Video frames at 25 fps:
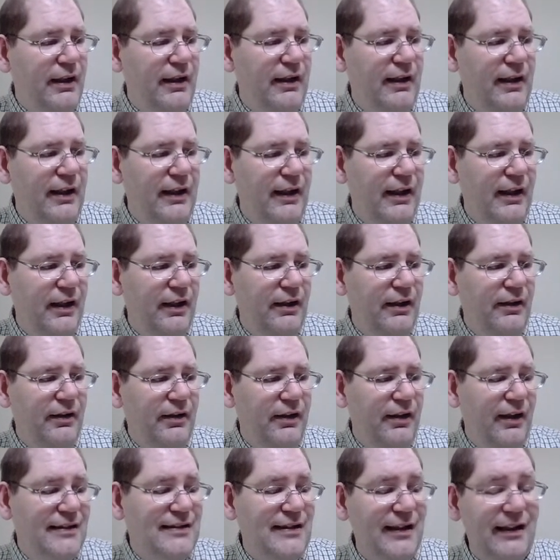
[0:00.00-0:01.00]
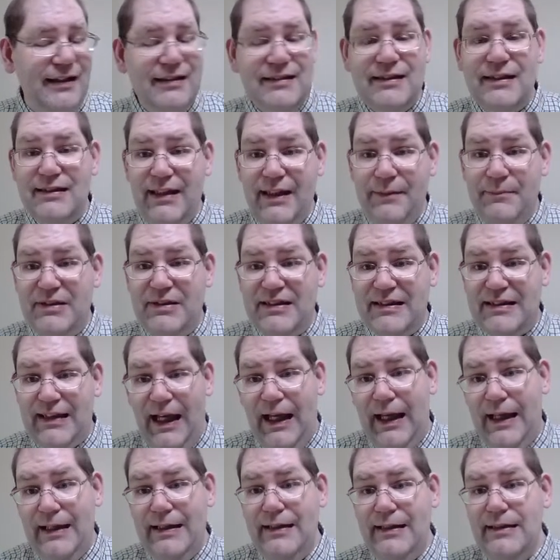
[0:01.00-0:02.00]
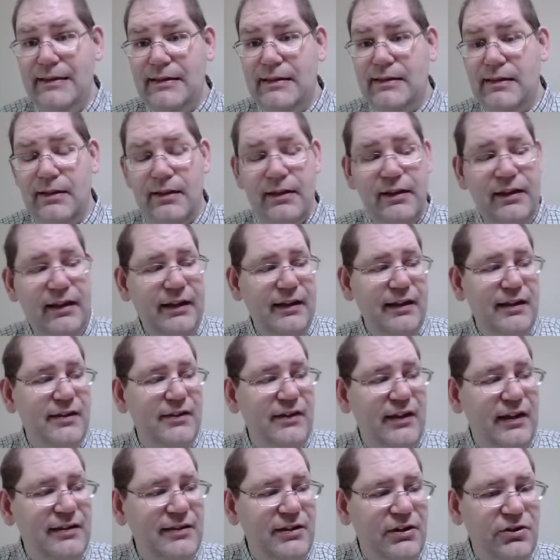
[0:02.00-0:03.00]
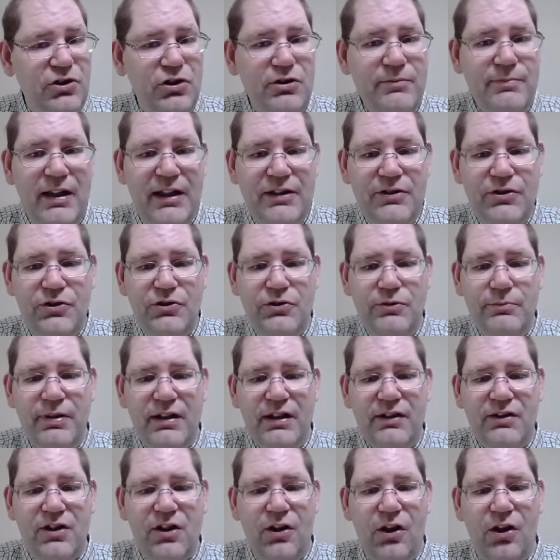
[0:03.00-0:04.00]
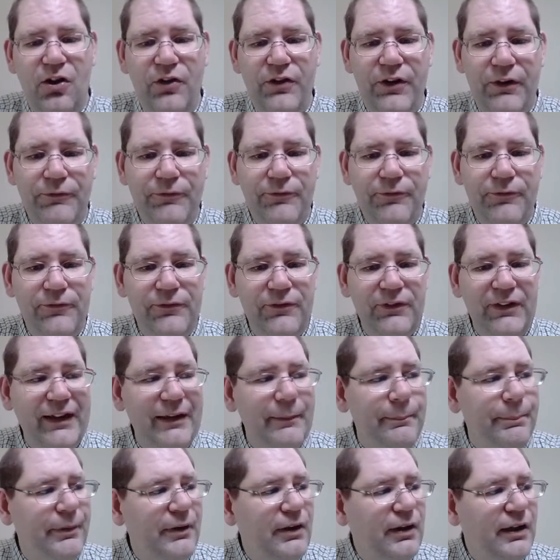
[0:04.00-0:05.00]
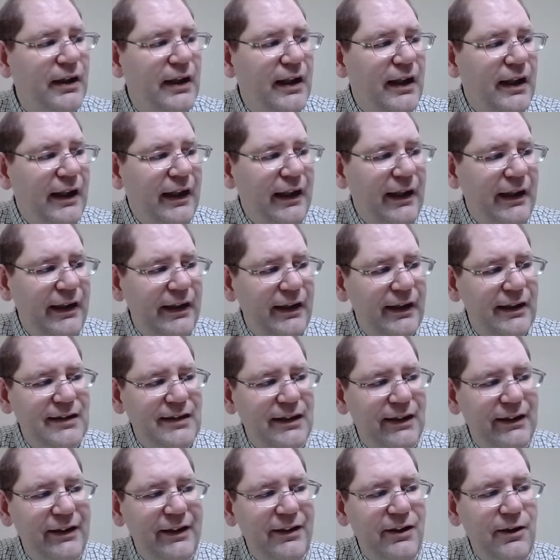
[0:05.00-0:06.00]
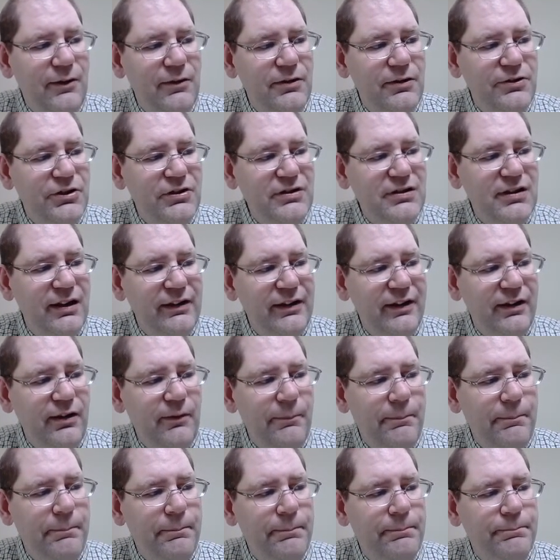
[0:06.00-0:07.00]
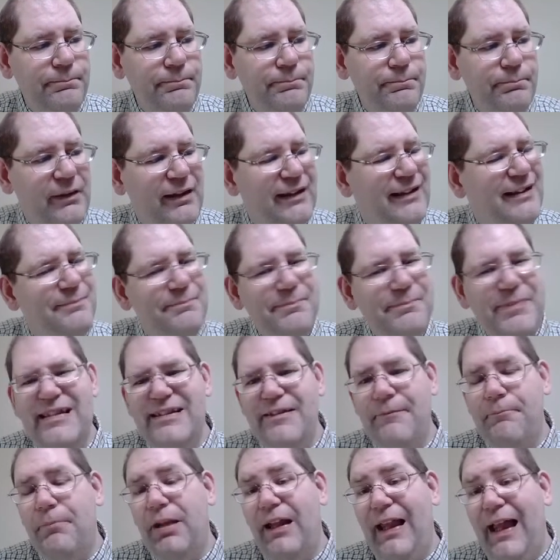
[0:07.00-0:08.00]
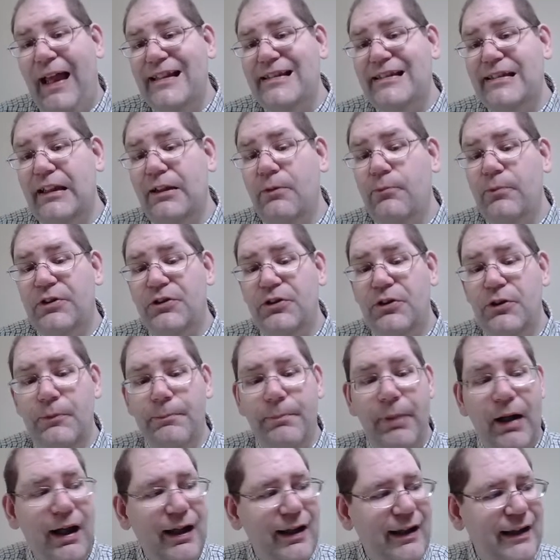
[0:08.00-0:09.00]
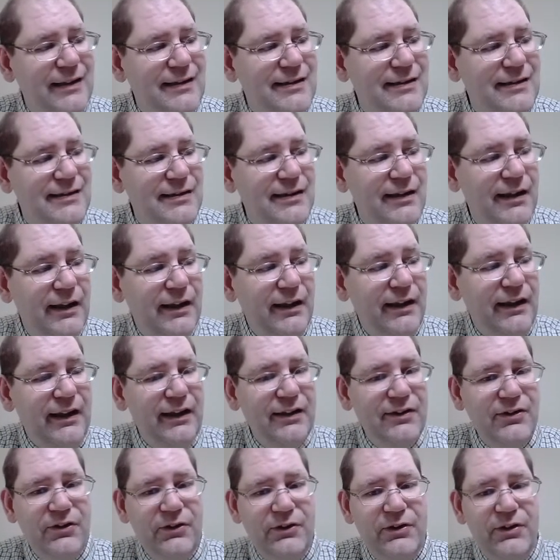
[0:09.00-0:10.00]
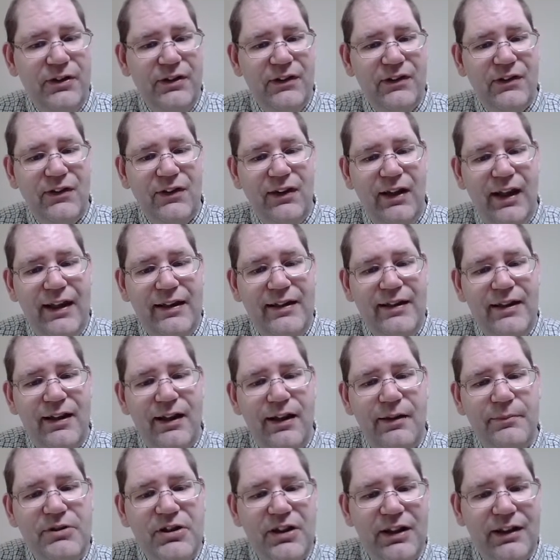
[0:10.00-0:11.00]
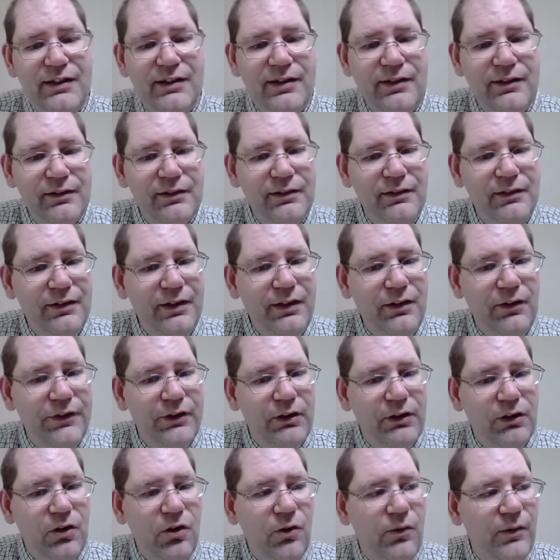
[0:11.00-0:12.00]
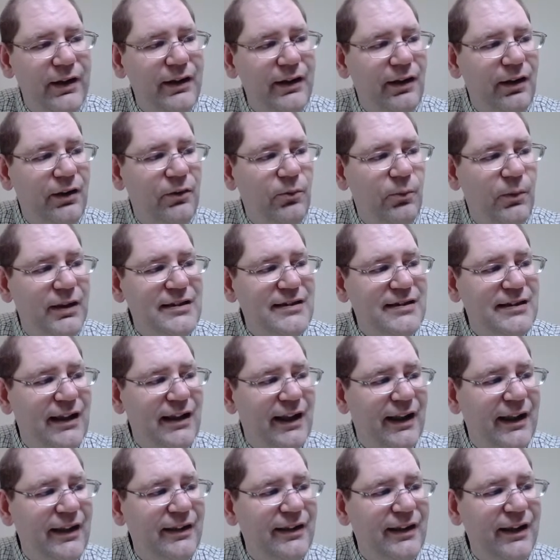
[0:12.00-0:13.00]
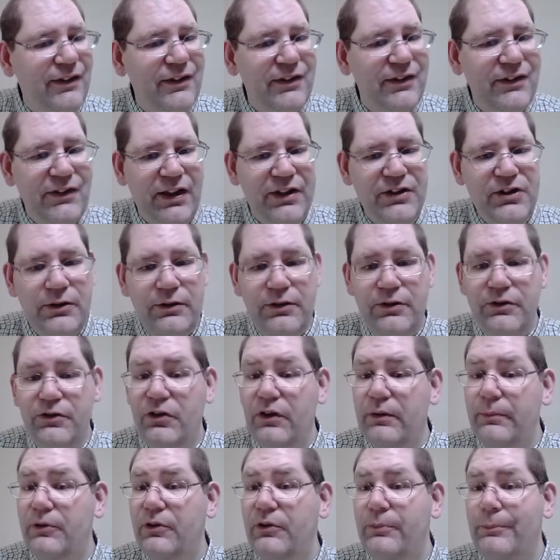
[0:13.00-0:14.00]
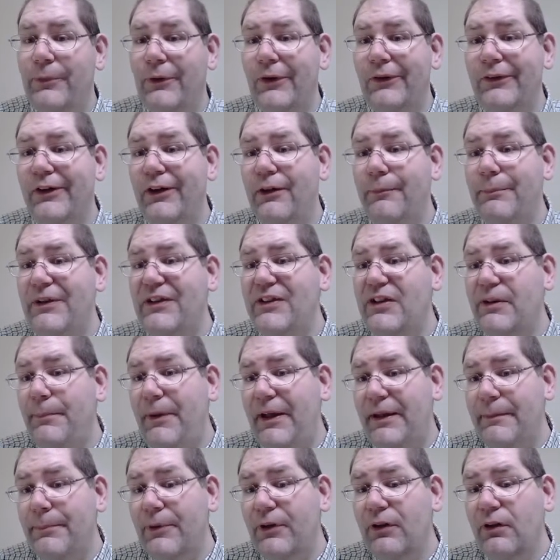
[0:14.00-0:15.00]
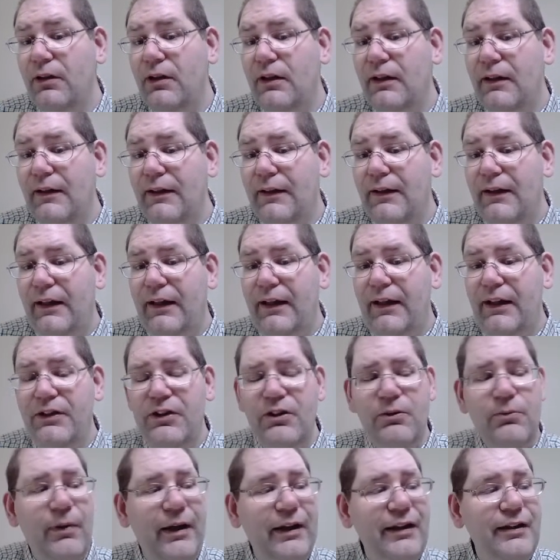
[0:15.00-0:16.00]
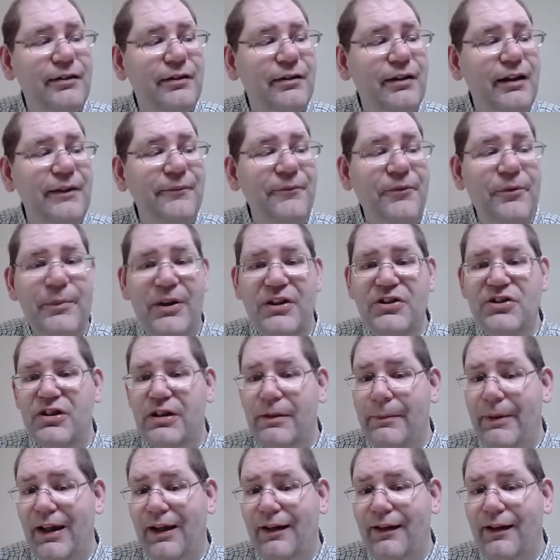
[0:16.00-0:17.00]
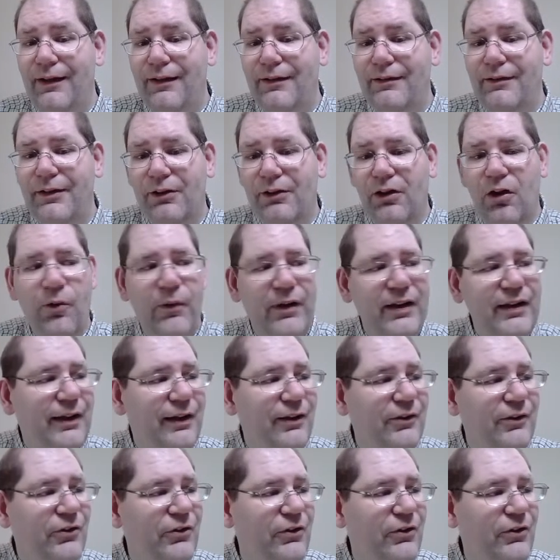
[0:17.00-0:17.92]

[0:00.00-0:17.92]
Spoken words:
and the nice thing, it's the same size, is it's a 2x2, but it's called a flip. And it's just a little piece of plastic with two pockets. And so you just slide the object, your coin on one side, and the other side you usually just put a little piece of paper, and you write the information about it, your coin down.